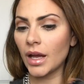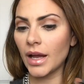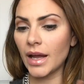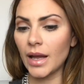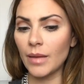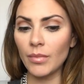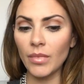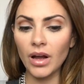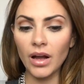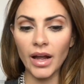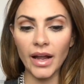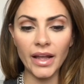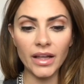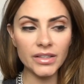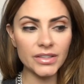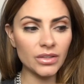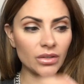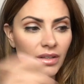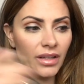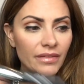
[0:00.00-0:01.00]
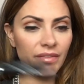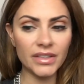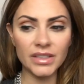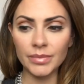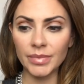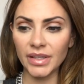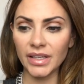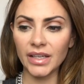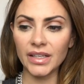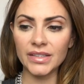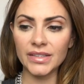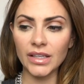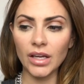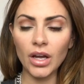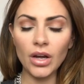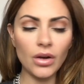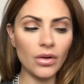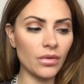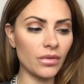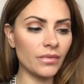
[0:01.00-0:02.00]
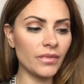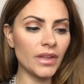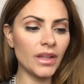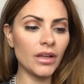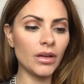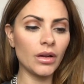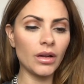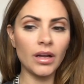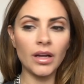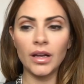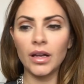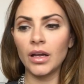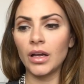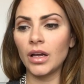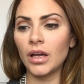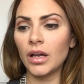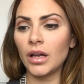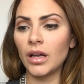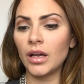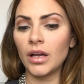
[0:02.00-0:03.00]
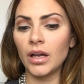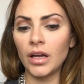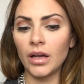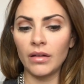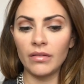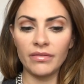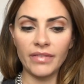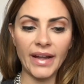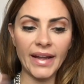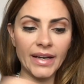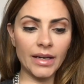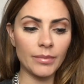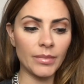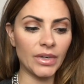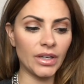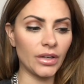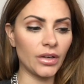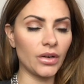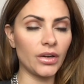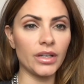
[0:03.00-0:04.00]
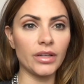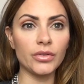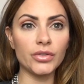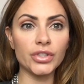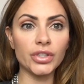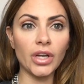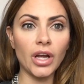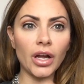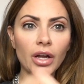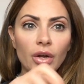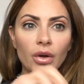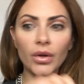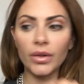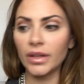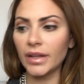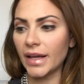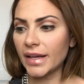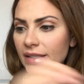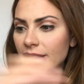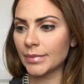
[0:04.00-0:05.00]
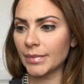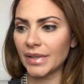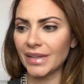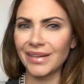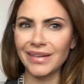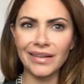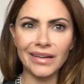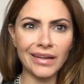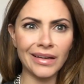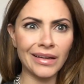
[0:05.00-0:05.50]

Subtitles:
I also love this because, oh, fine, I'm gonna go to Chicago the last minute.